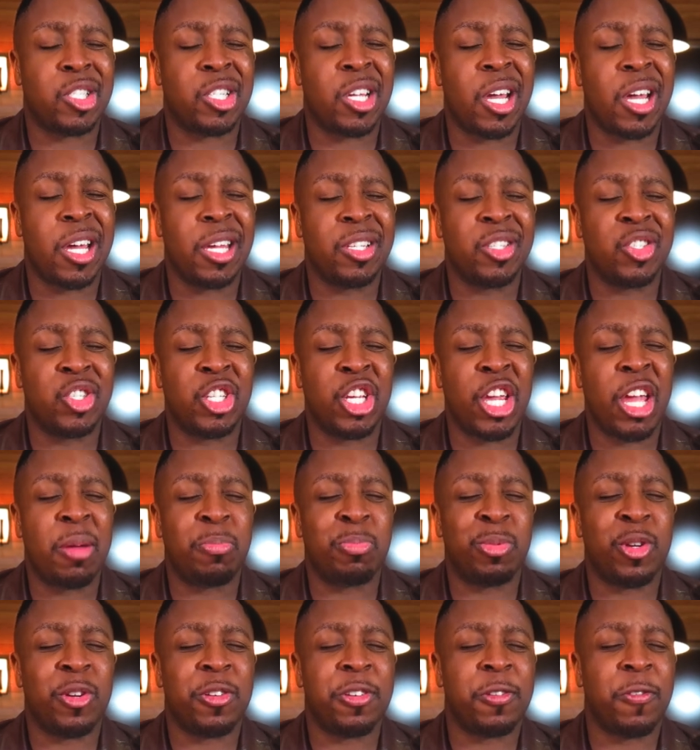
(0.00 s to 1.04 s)
John
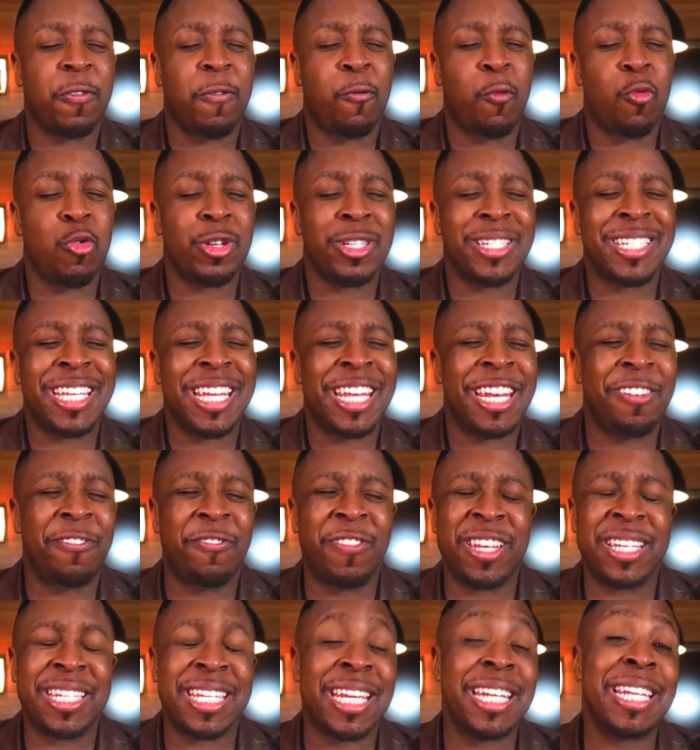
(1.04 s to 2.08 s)
chapters 14,
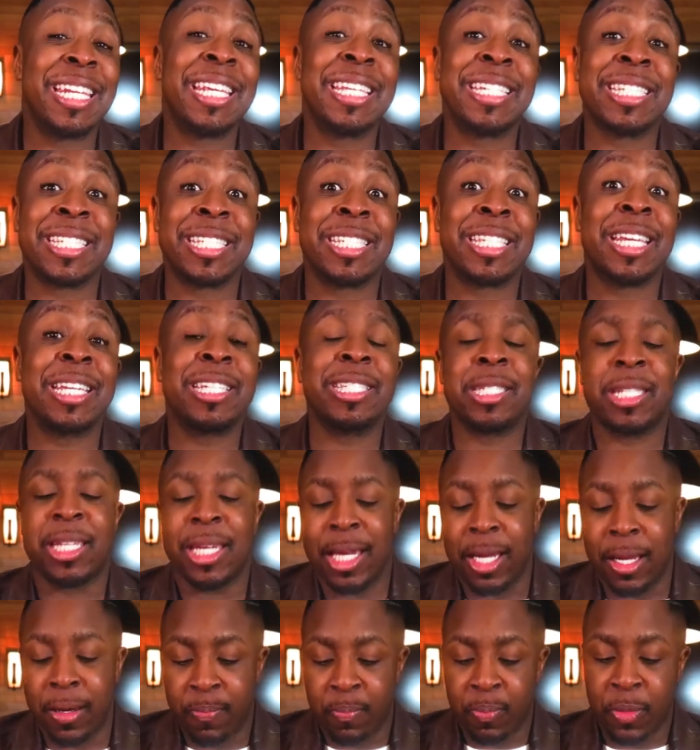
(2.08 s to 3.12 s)
15, and
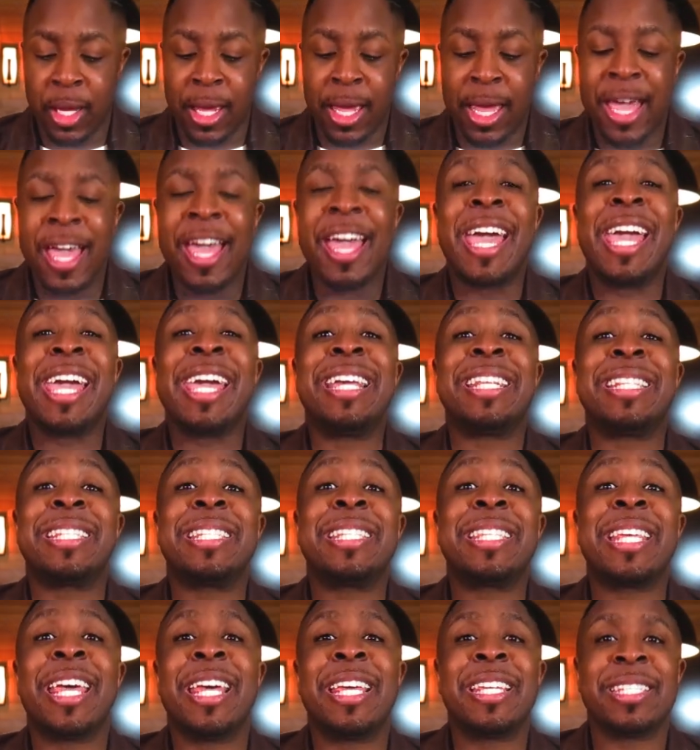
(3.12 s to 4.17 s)
16, it
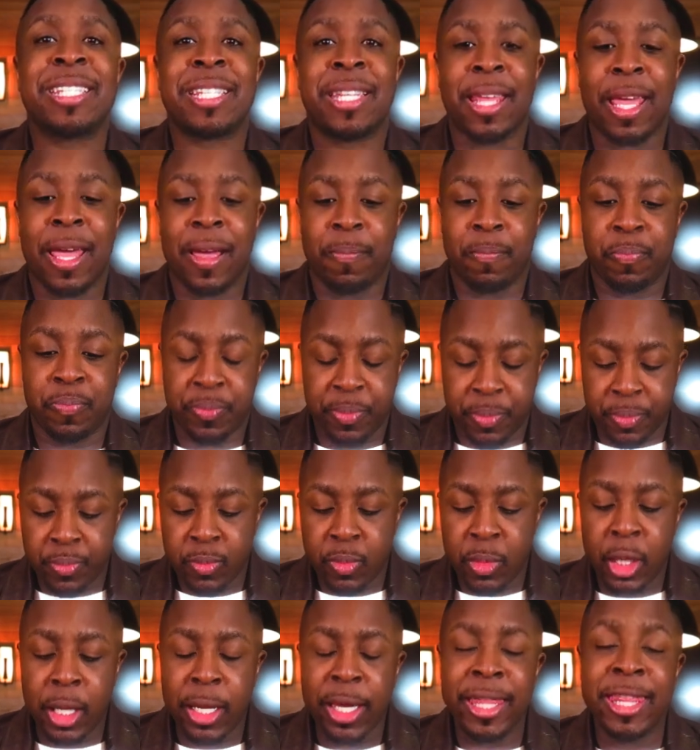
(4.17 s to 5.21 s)
says that
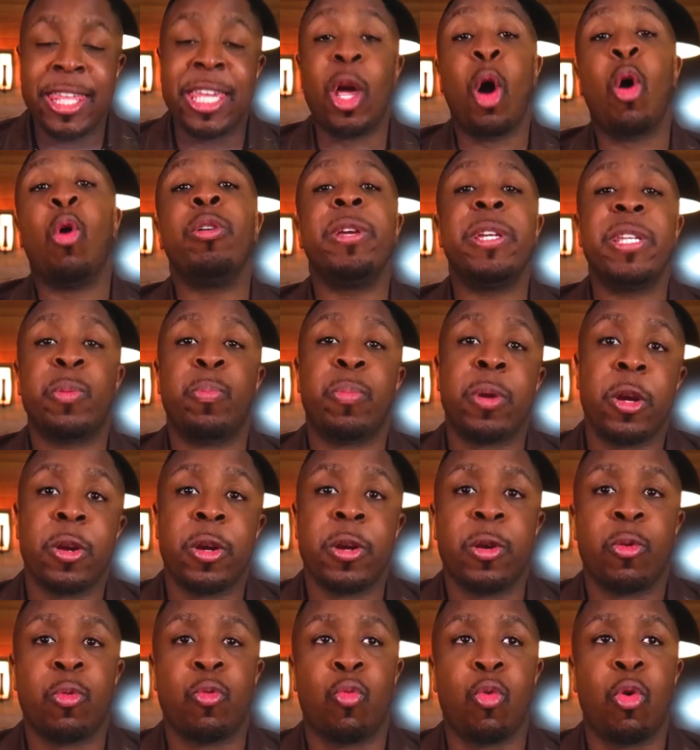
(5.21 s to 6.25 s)
the Holy
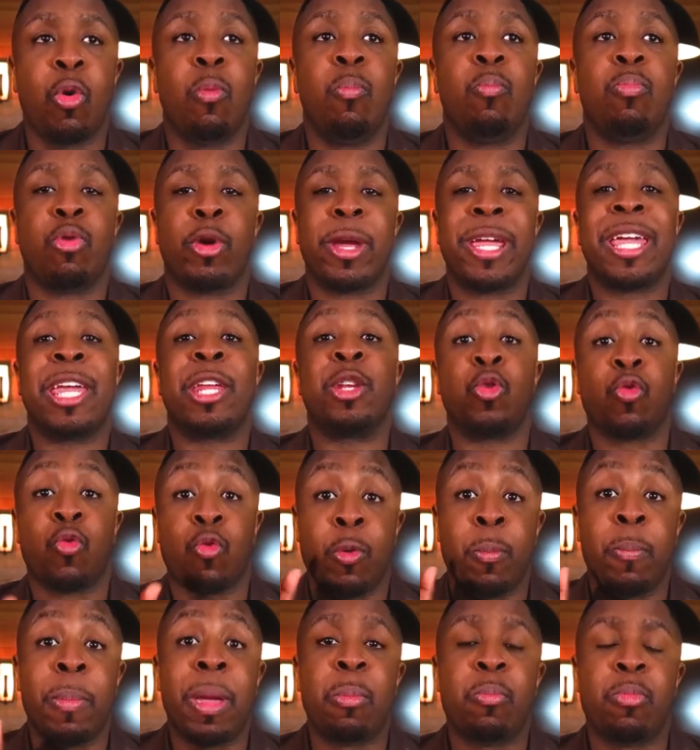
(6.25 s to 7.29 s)
Spirit will bring
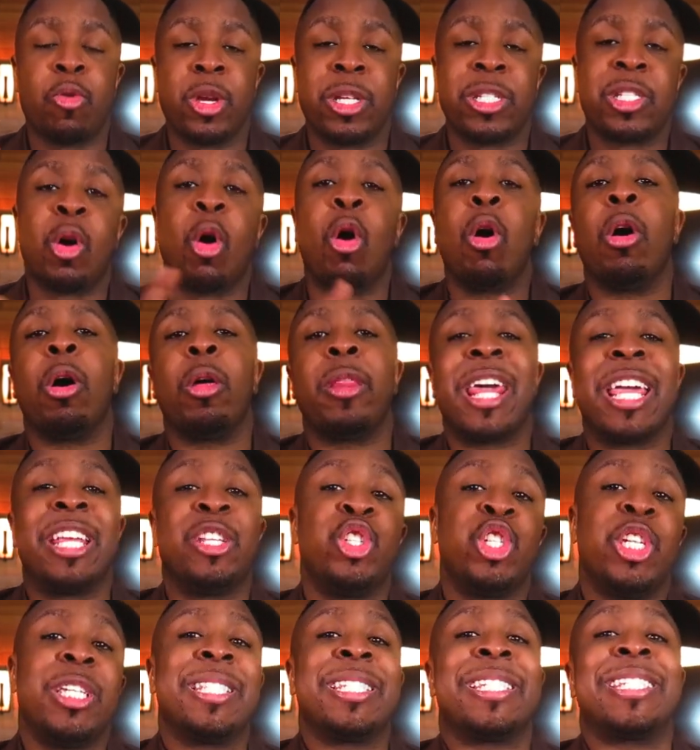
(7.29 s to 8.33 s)
in remembrance all
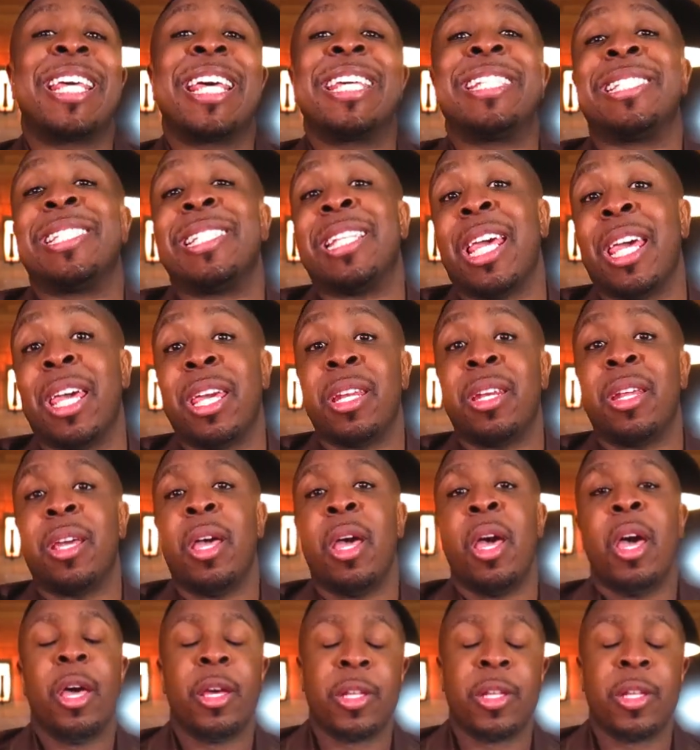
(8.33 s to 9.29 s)
that Jesus has said.